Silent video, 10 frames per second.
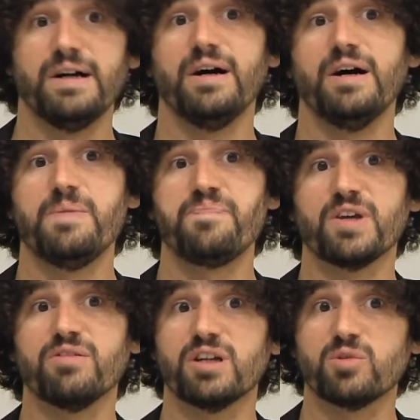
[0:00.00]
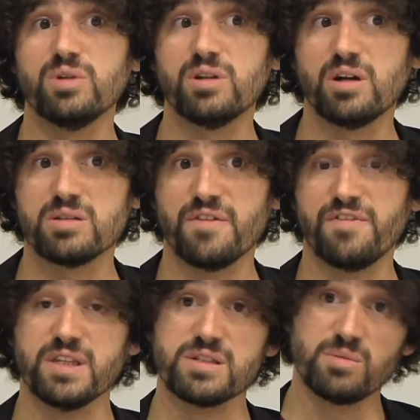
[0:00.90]
Um, they are doing lots of
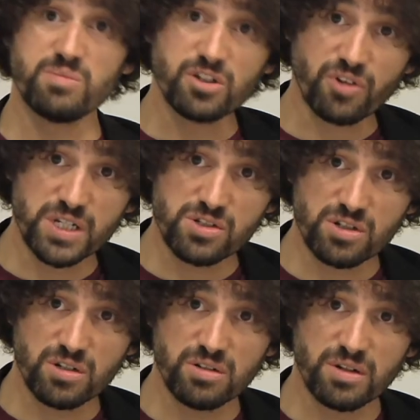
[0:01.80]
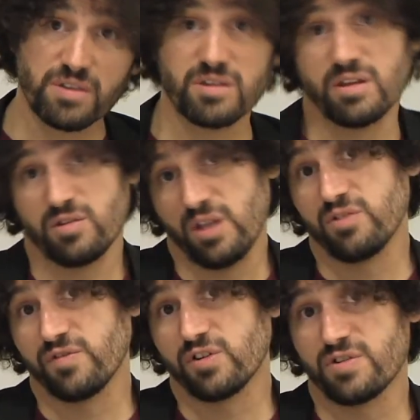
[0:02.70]
things on migration. I think a lot,
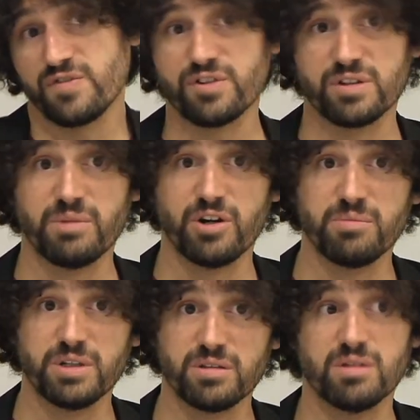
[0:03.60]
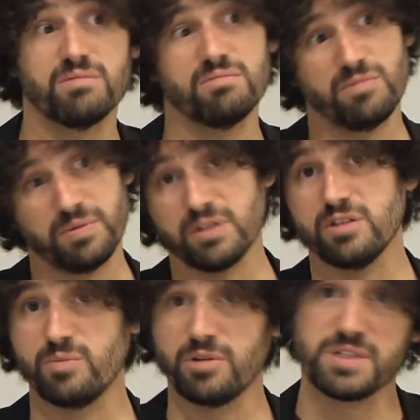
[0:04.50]
of course, for the environment and environmental
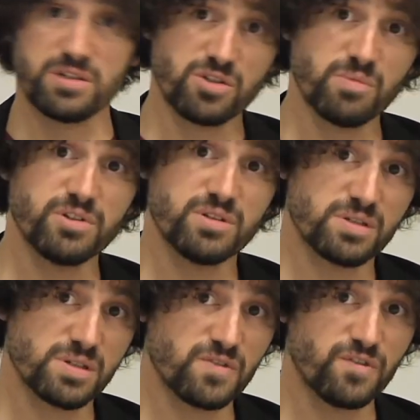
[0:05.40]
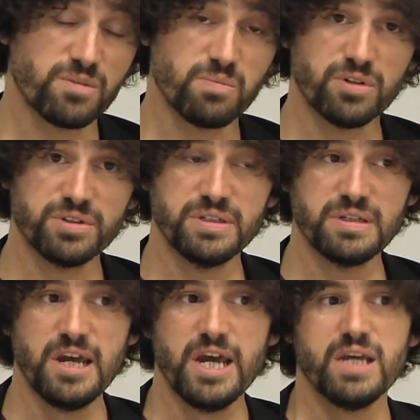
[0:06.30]
diplomacy and geopolitics is very
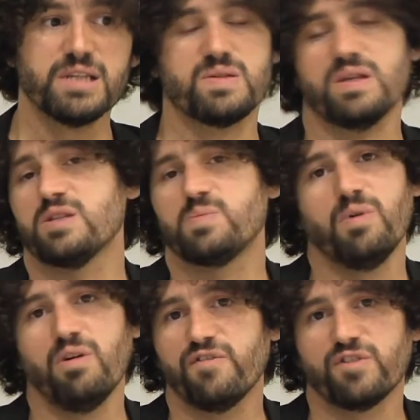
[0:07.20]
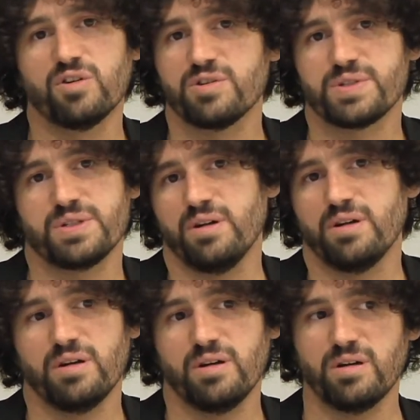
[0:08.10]
important. Sciences Po, of course,
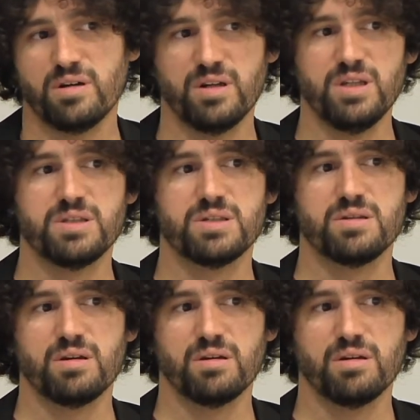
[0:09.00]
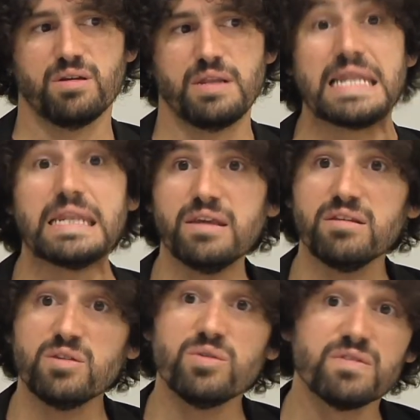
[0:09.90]
uh, it's a
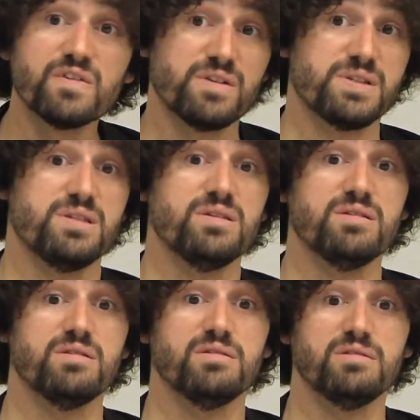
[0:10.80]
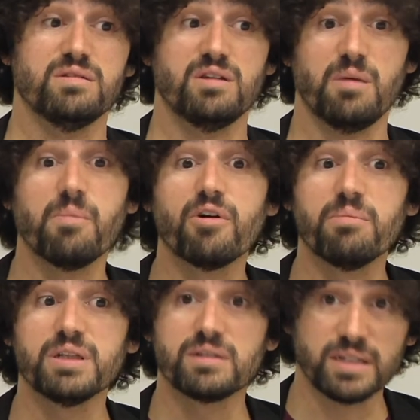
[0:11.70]
leading university in
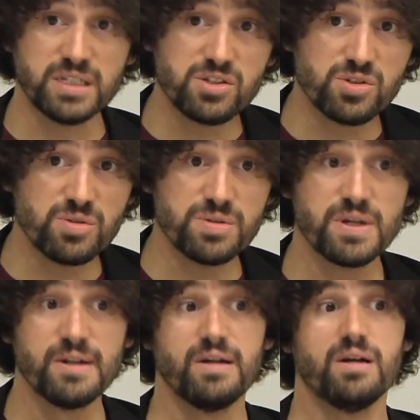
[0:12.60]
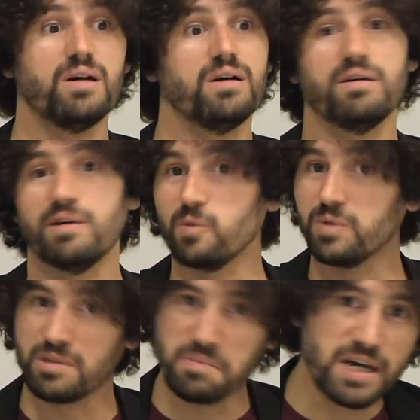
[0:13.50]
environmental issues uh,
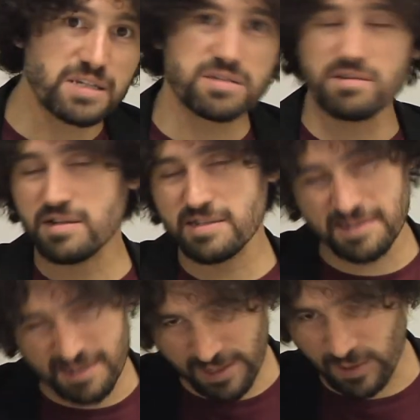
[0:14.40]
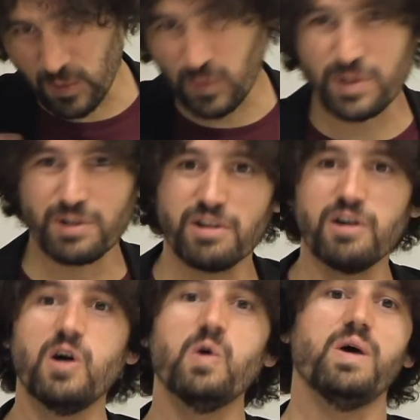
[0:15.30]
with the masters that we all
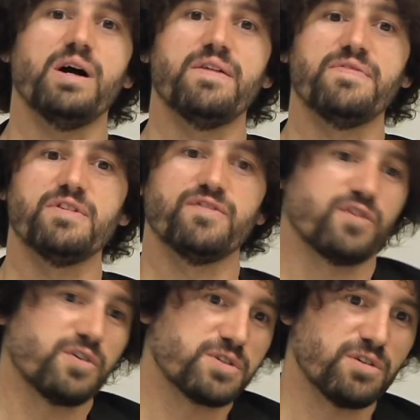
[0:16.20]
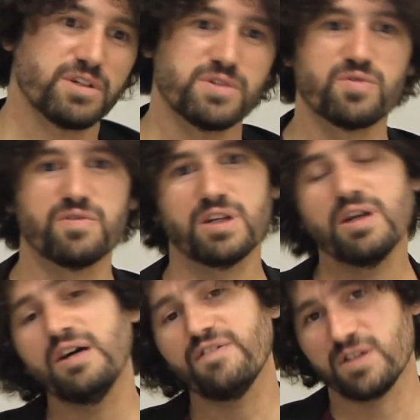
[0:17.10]
know, and of course, Laurence
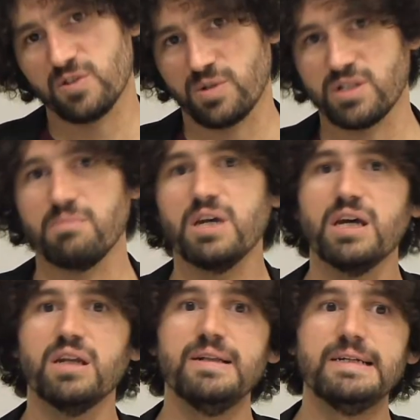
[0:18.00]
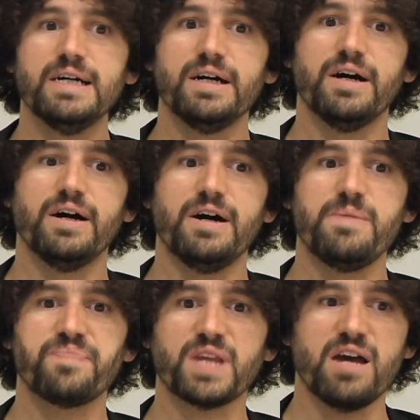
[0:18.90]
Tubiana, François Gemenne,
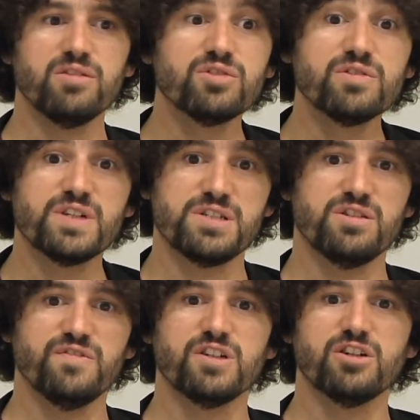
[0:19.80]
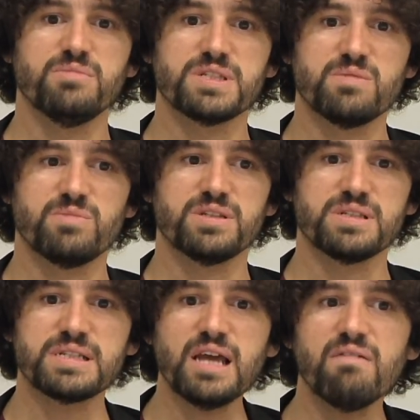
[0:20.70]
um, and University of Economics in
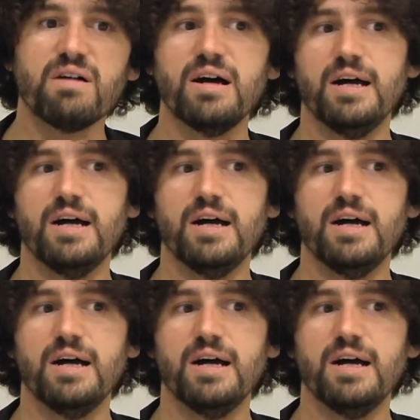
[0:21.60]
Bratislava,